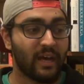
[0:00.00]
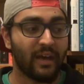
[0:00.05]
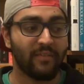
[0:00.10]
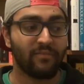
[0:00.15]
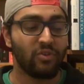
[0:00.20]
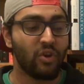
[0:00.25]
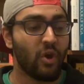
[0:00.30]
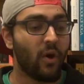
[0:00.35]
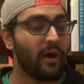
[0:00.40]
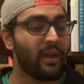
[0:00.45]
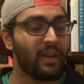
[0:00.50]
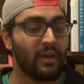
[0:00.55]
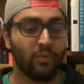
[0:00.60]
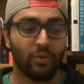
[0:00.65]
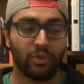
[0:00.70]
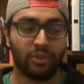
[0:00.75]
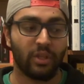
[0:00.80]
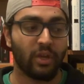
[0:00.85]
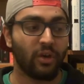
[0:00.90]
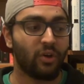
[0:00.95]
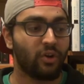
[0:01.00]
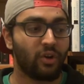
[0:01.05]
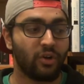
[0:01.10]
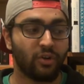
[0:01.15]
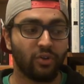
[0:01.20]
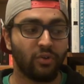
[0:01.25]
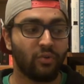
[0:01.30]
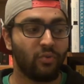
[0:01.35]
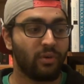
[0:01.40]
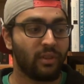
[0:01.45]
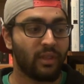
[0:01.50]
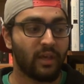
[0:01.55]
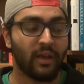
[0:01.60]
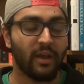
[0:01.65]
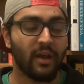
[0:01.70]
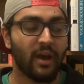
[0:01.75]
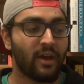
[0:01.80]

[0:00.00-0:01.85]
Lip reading: I have no idea what they're going to do with it.